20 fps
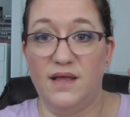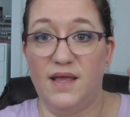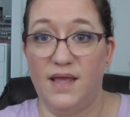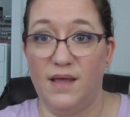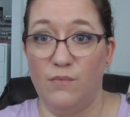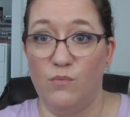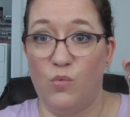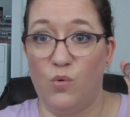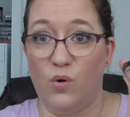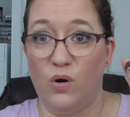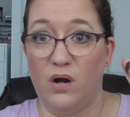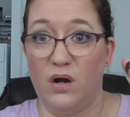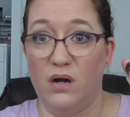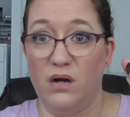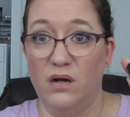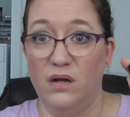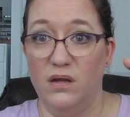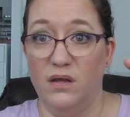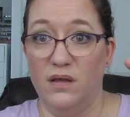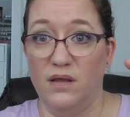hit
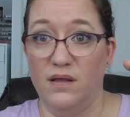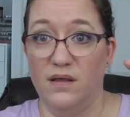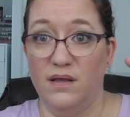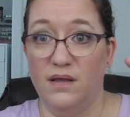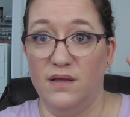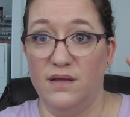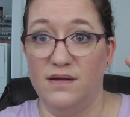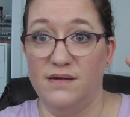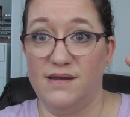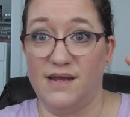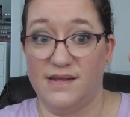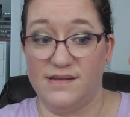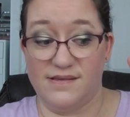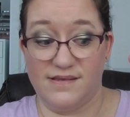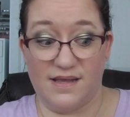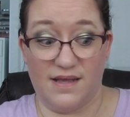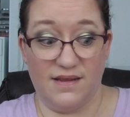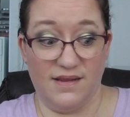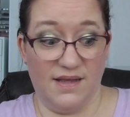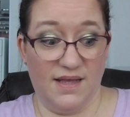more
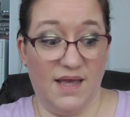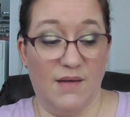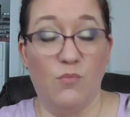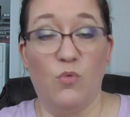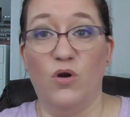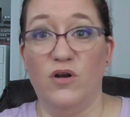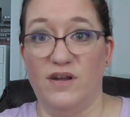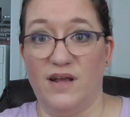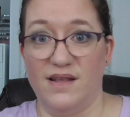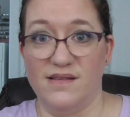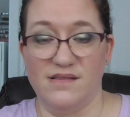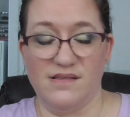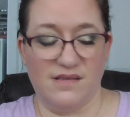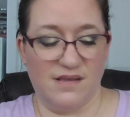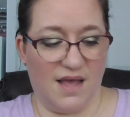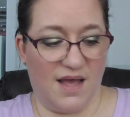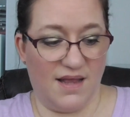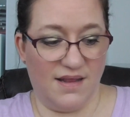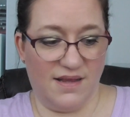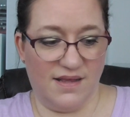dents on, get more dents
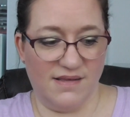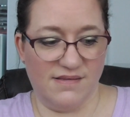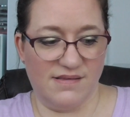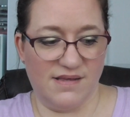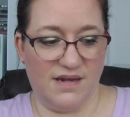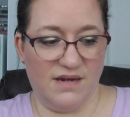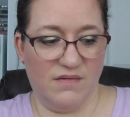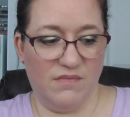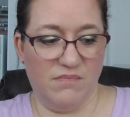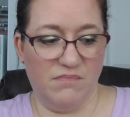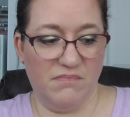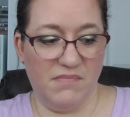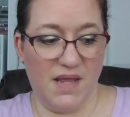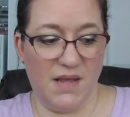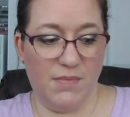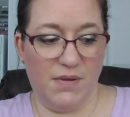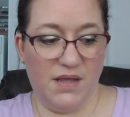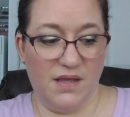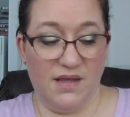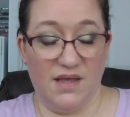on this, and
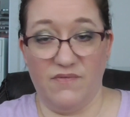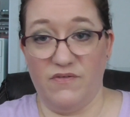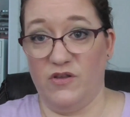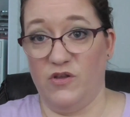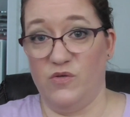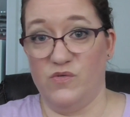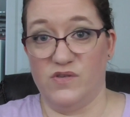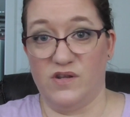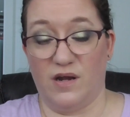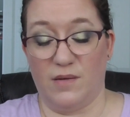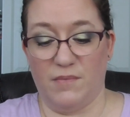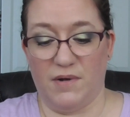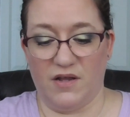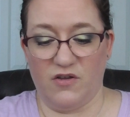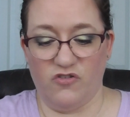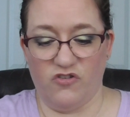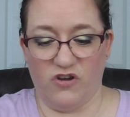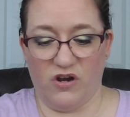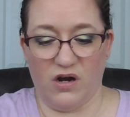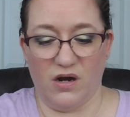maybe even use it up
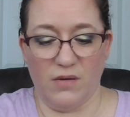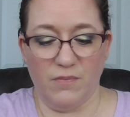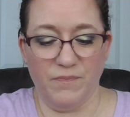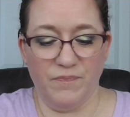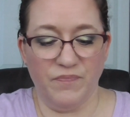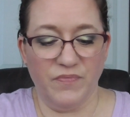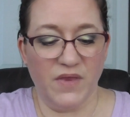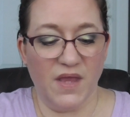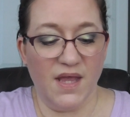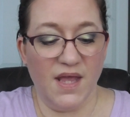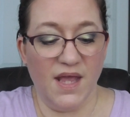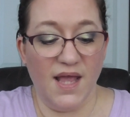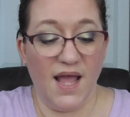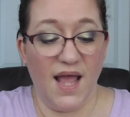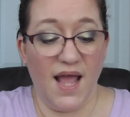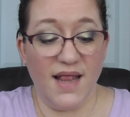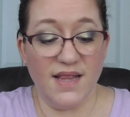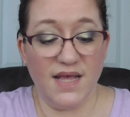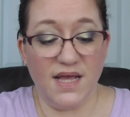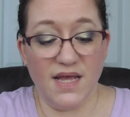next year.
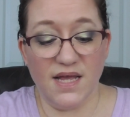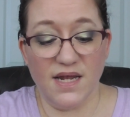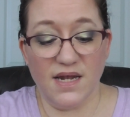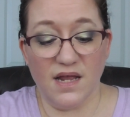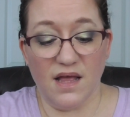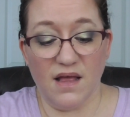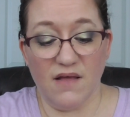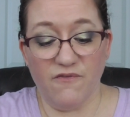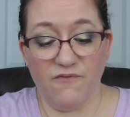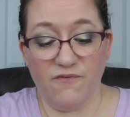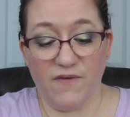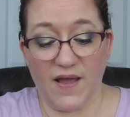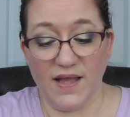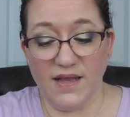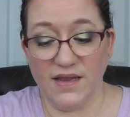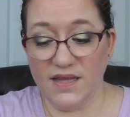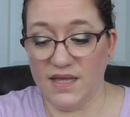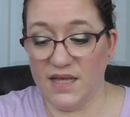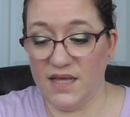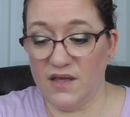And then
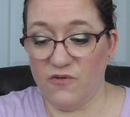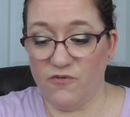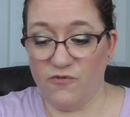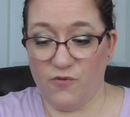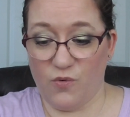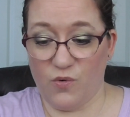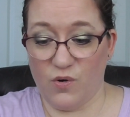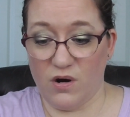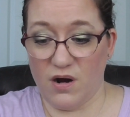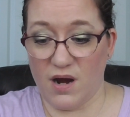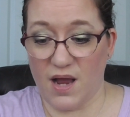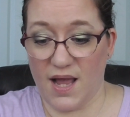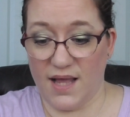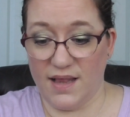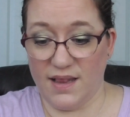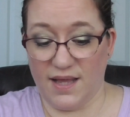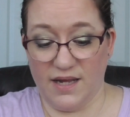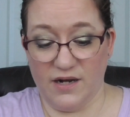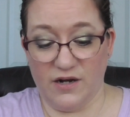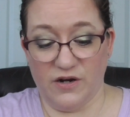finally for
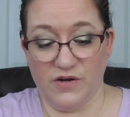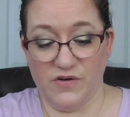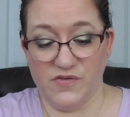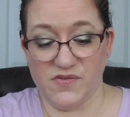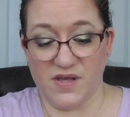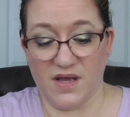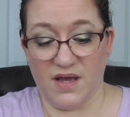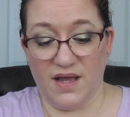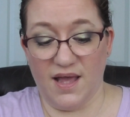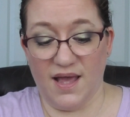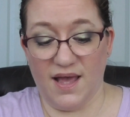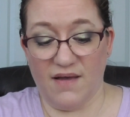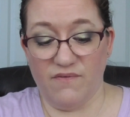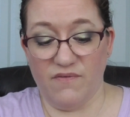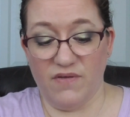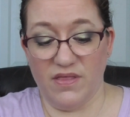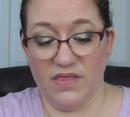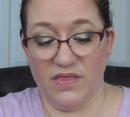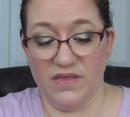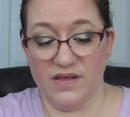highlighters, I
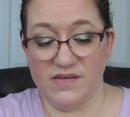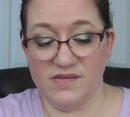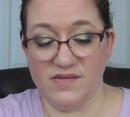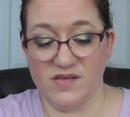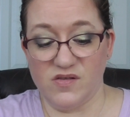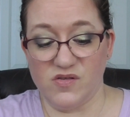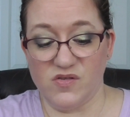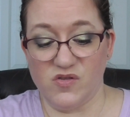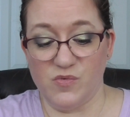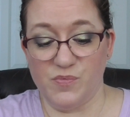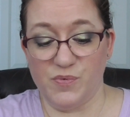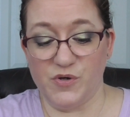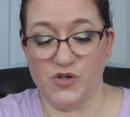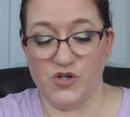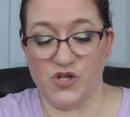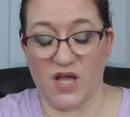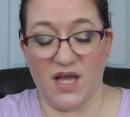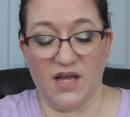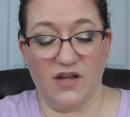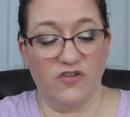have this Super
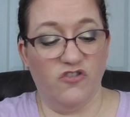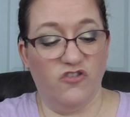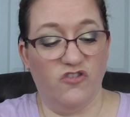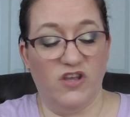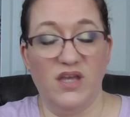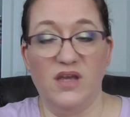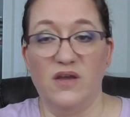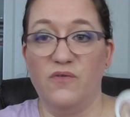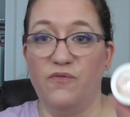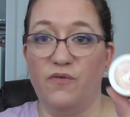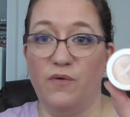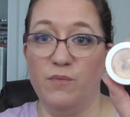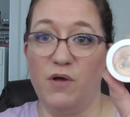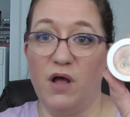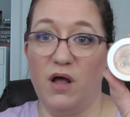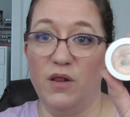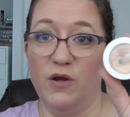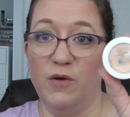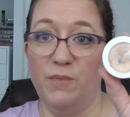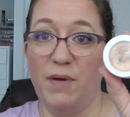Shock Cheek from
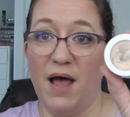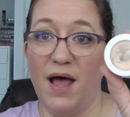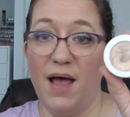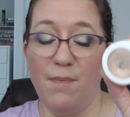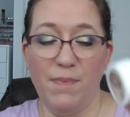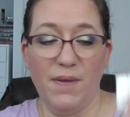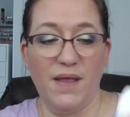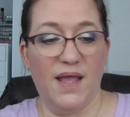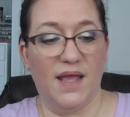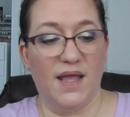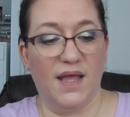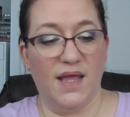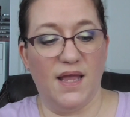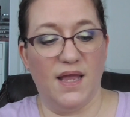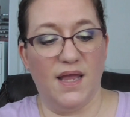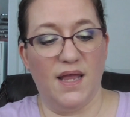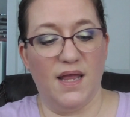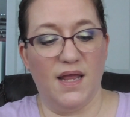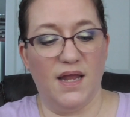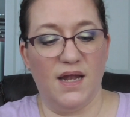ColourPop
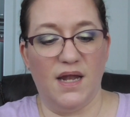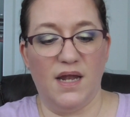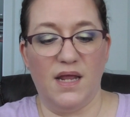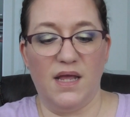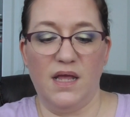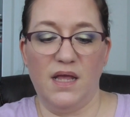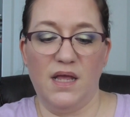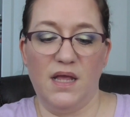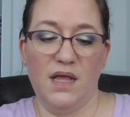in